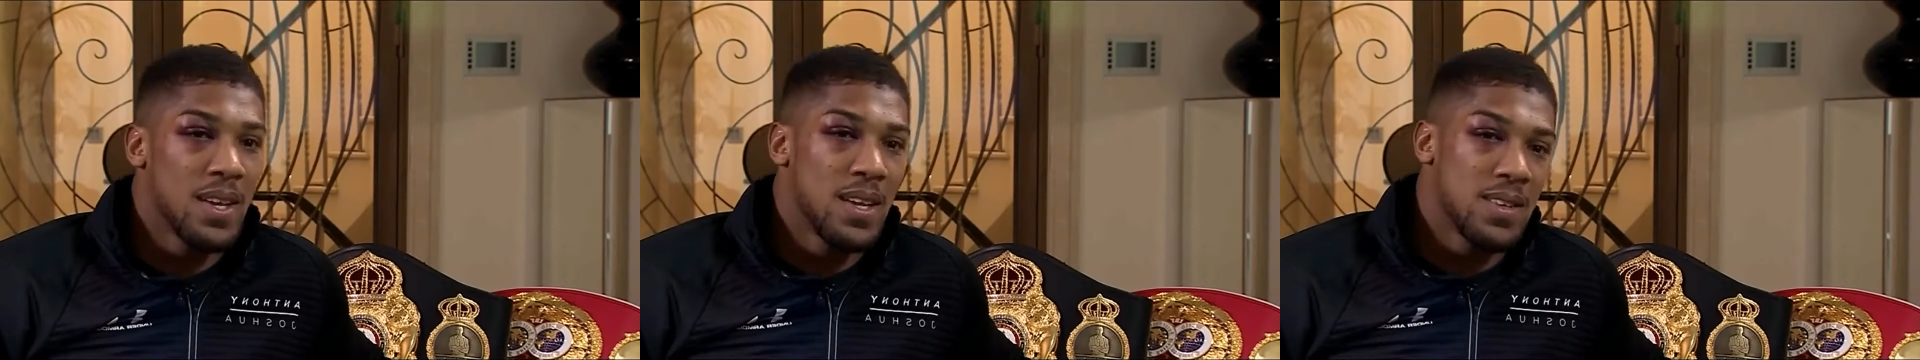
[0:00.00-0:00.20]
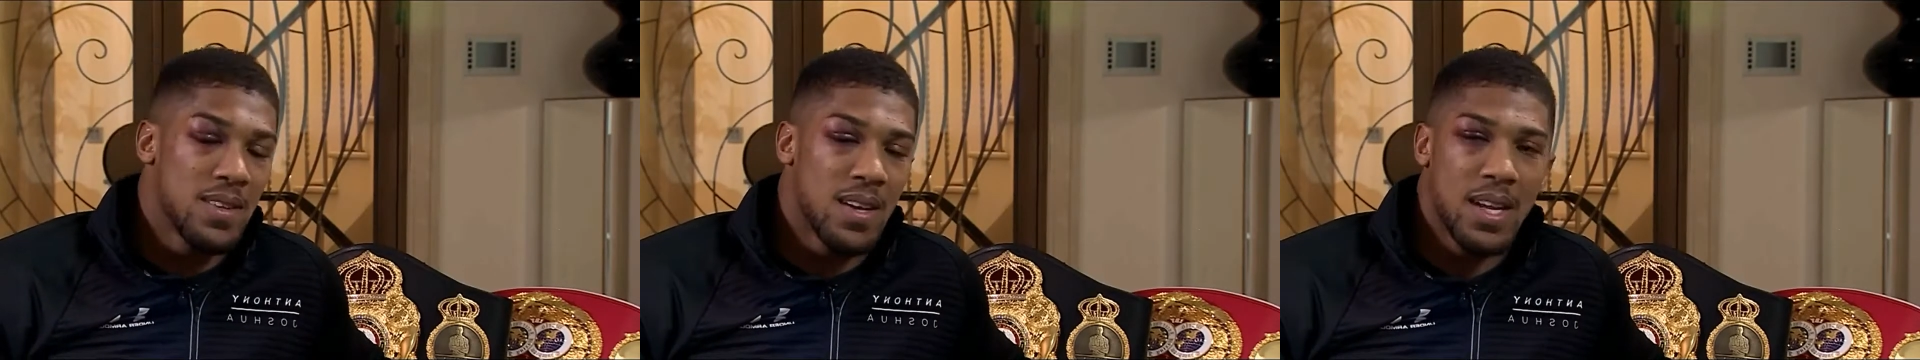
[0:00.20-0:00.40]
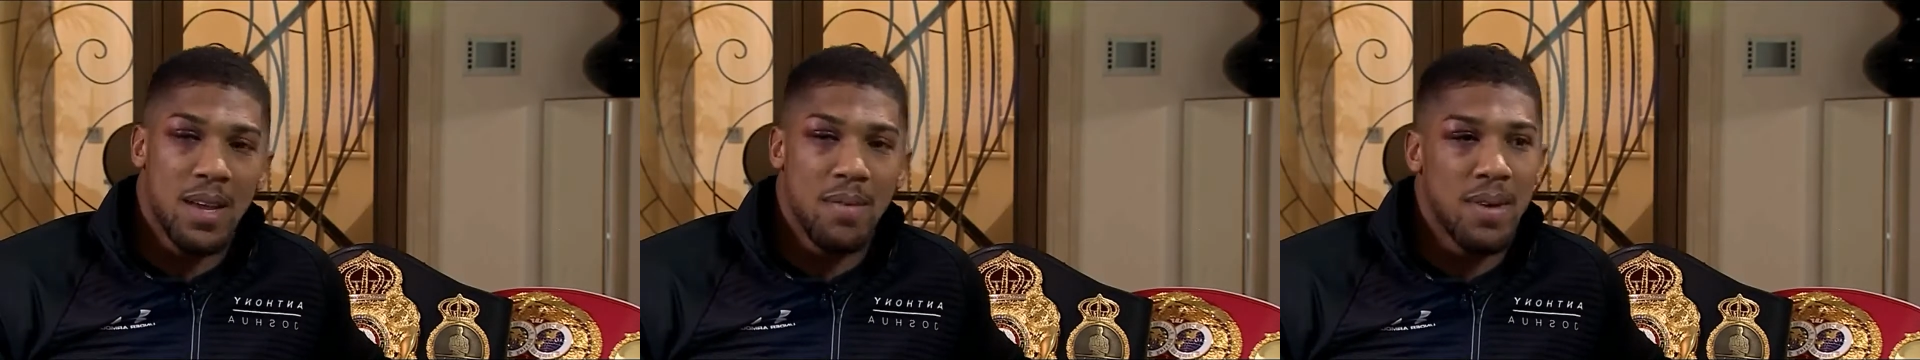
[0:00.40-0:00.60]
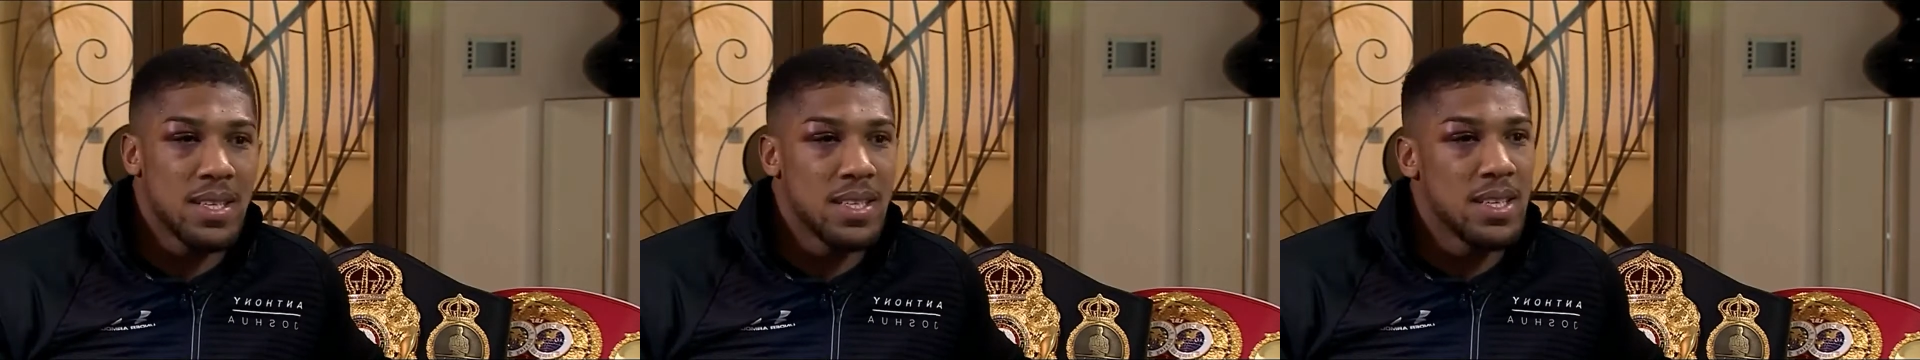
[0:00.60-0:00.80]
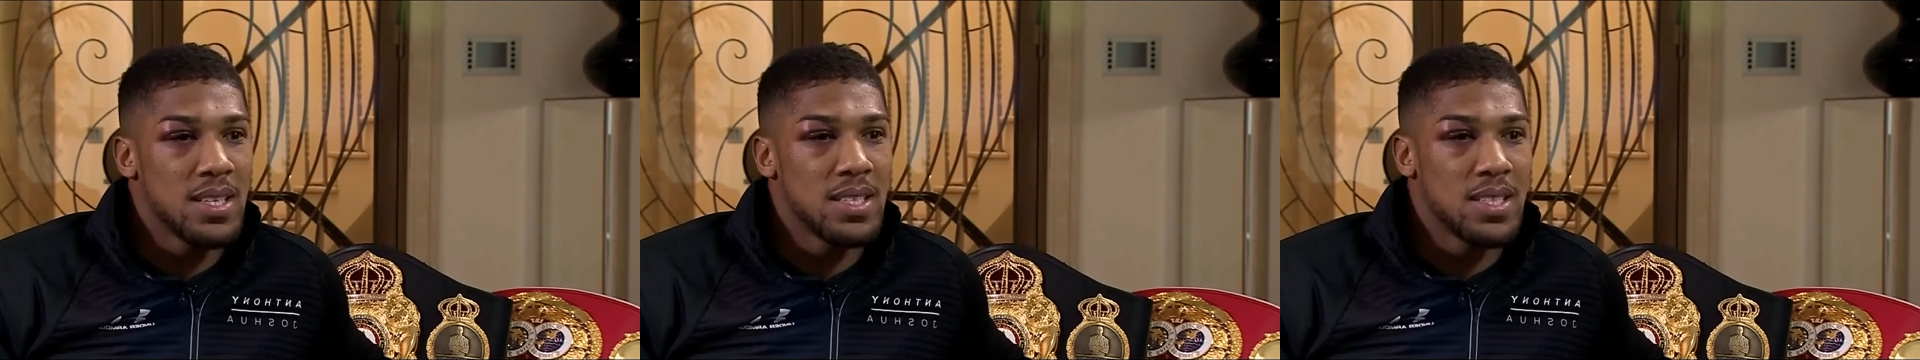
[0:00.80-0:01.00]
So I get back
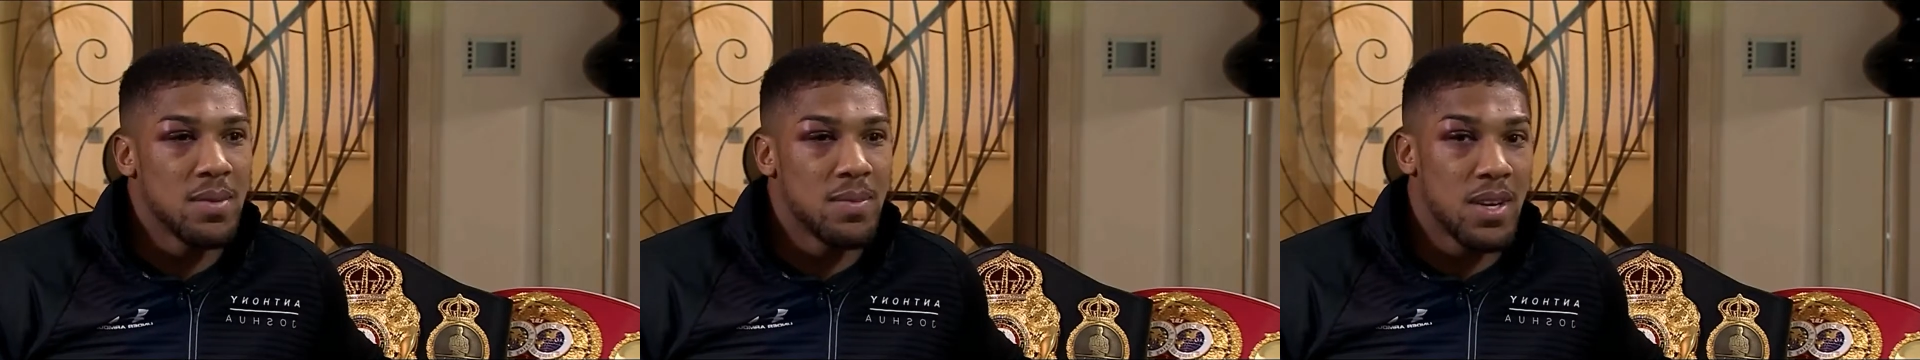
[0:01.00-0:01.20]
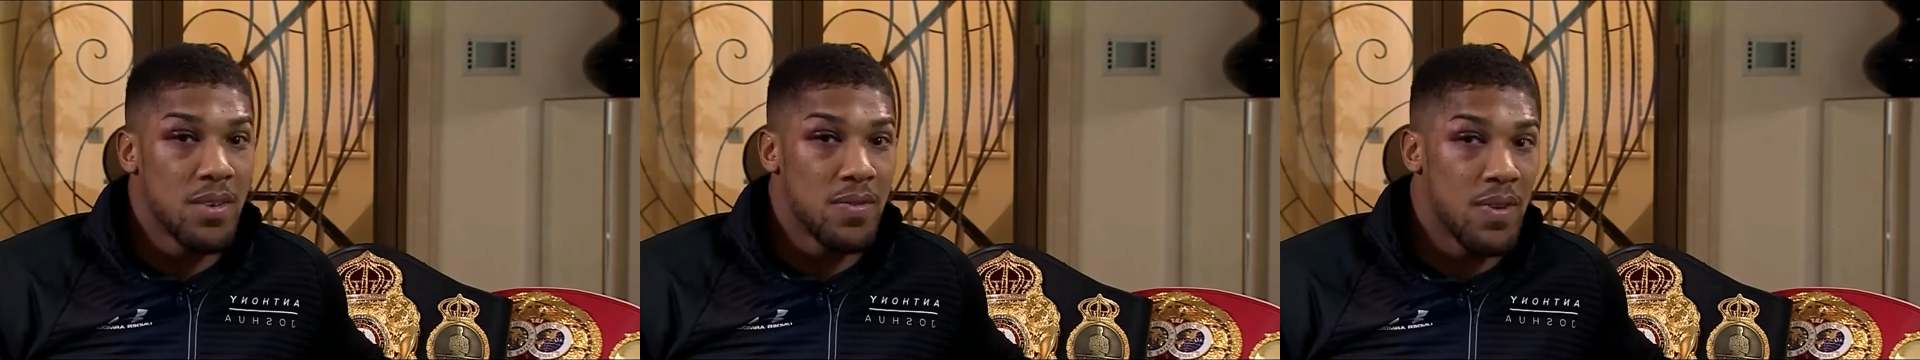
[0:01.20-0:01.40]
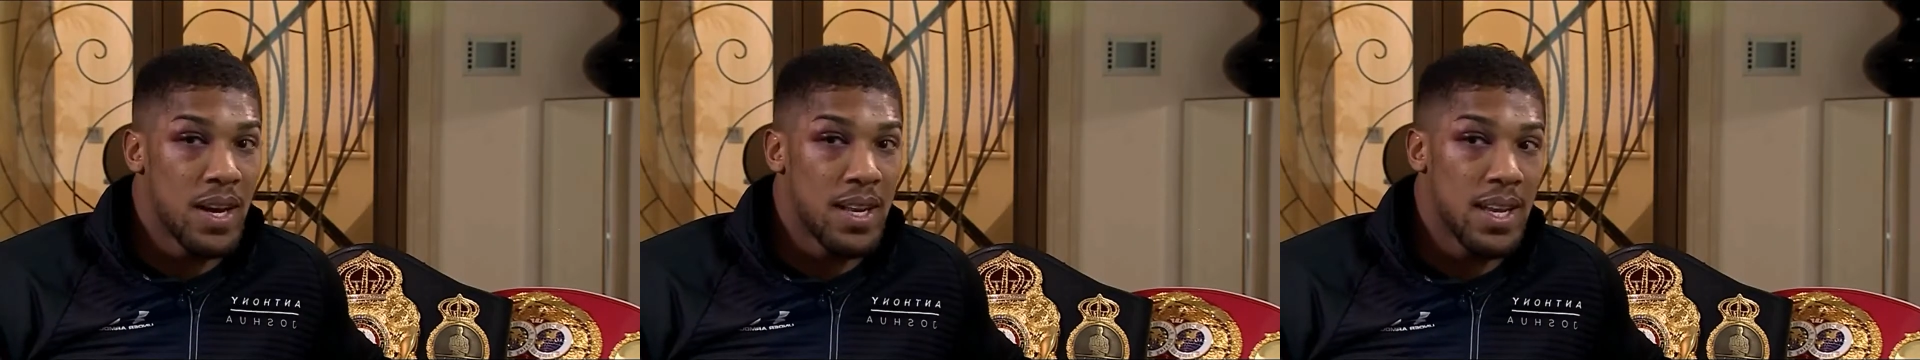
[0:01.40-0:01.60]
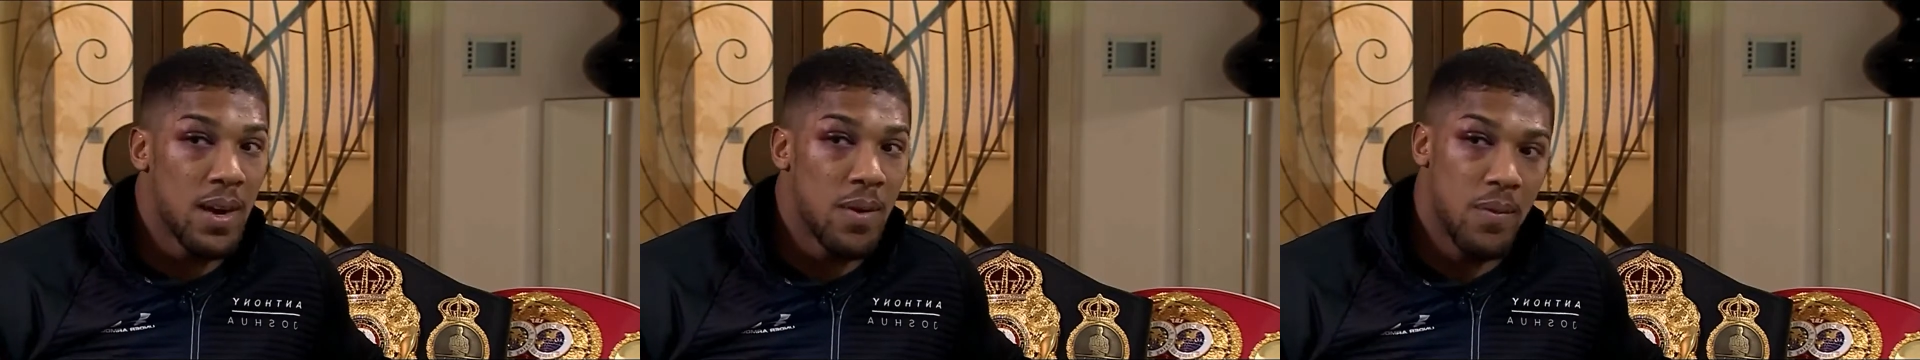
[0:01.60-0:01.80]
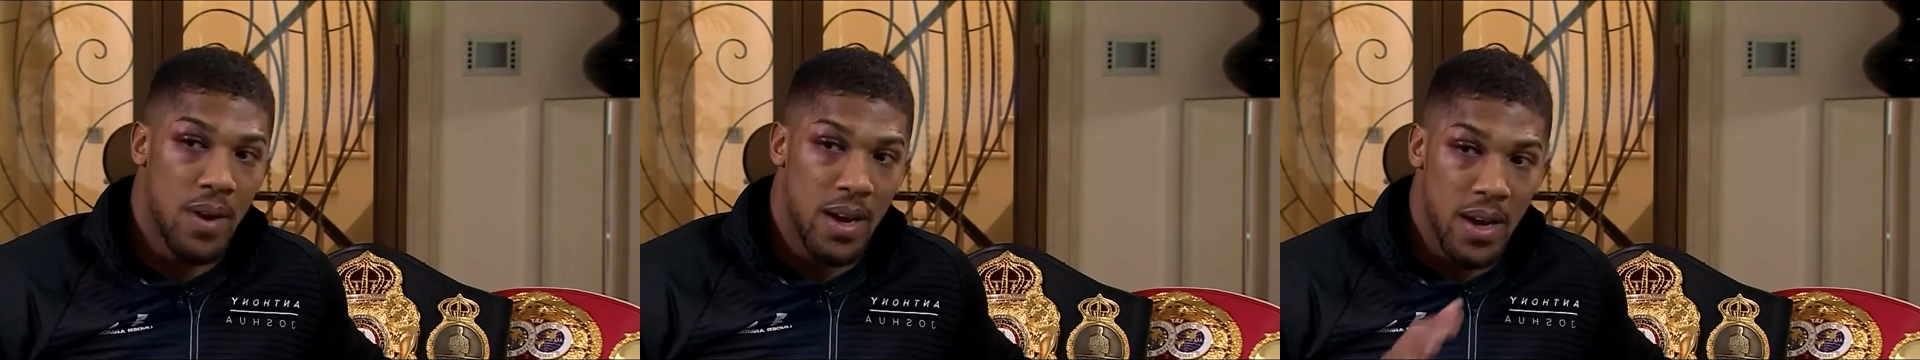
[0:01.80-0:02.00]
to the gym and I find
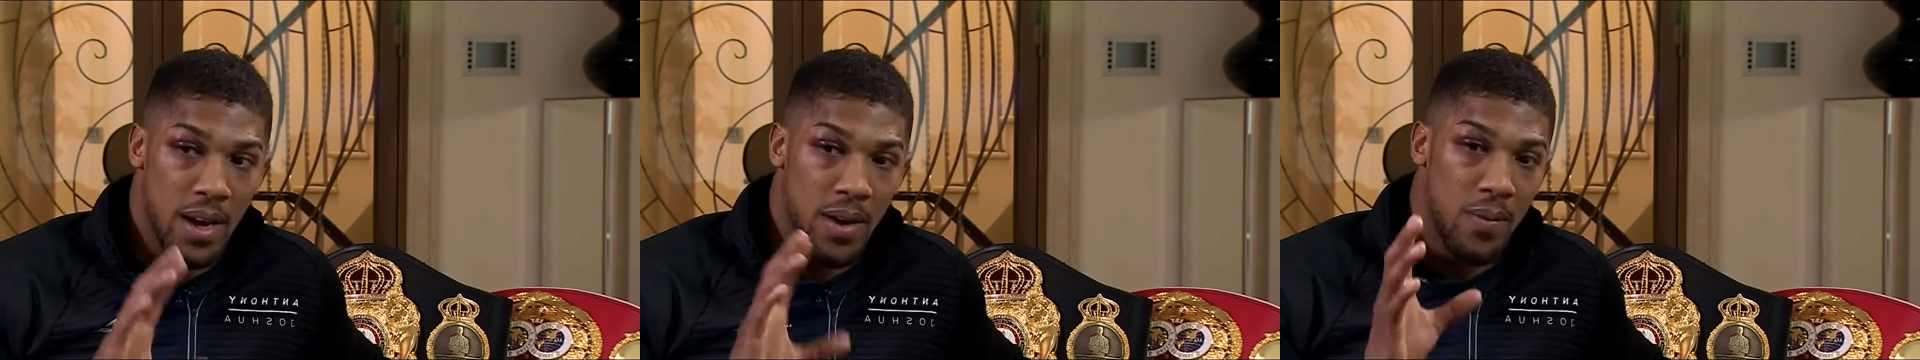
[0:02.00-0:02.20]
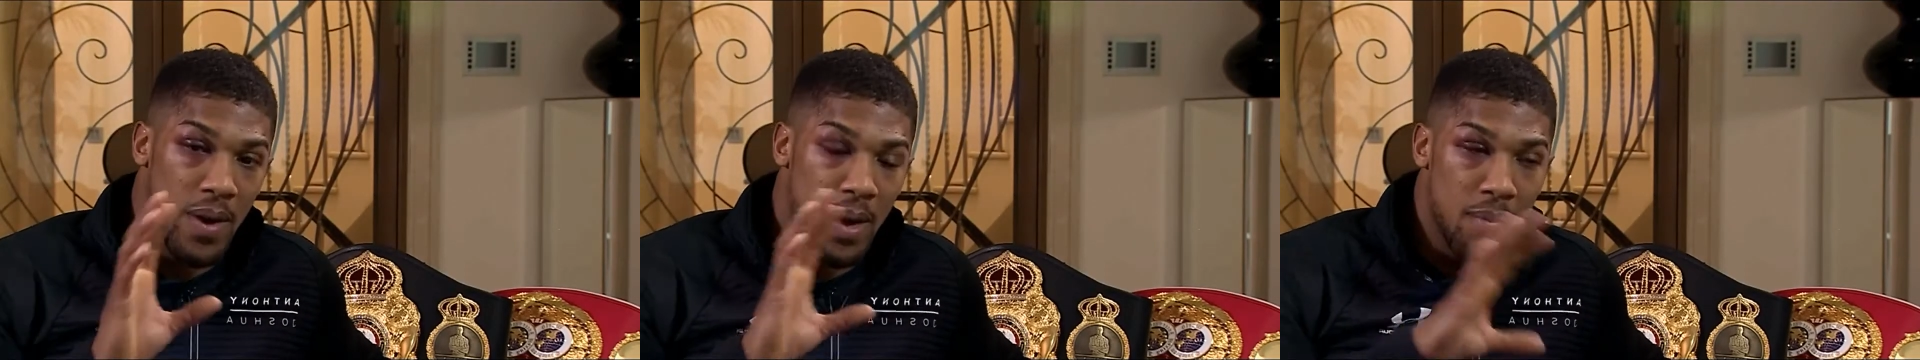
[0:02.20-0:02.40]
out where